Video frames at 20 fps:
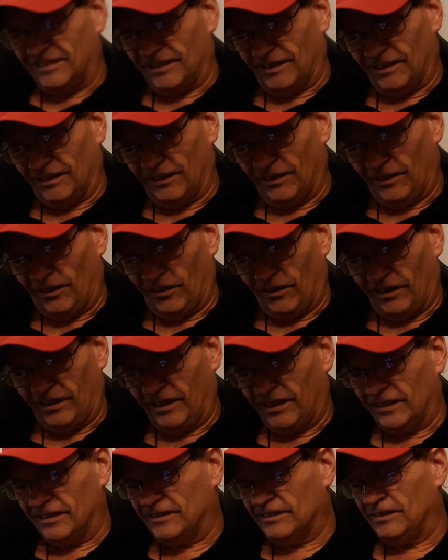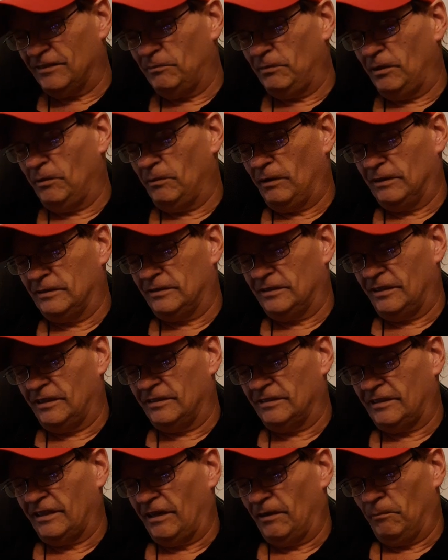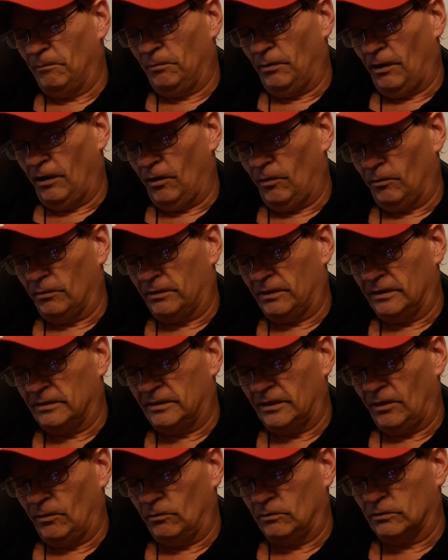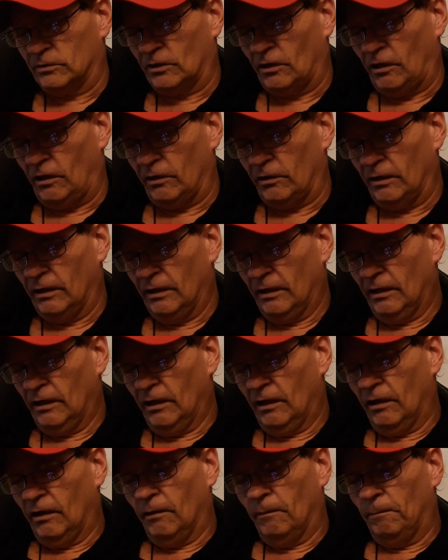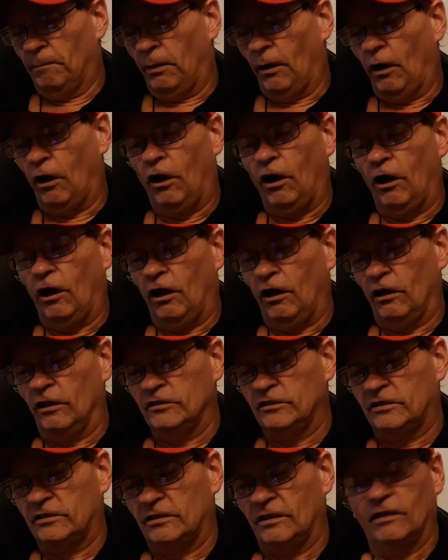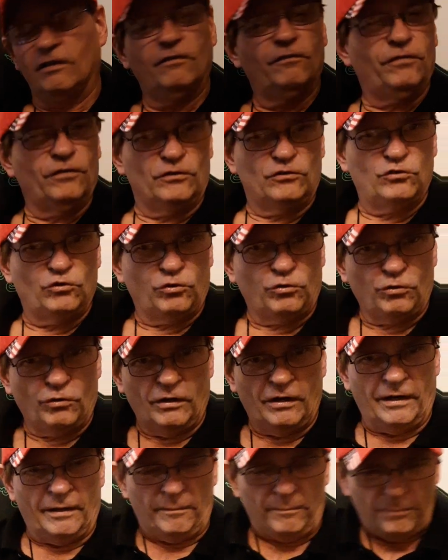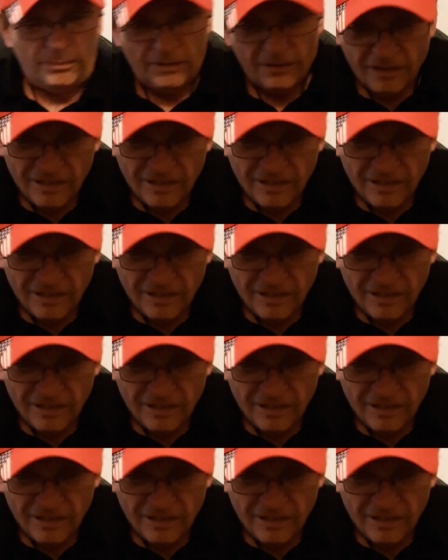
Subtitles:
hilarious, and me and my son has had a ball with this. It was called Pause for Trump.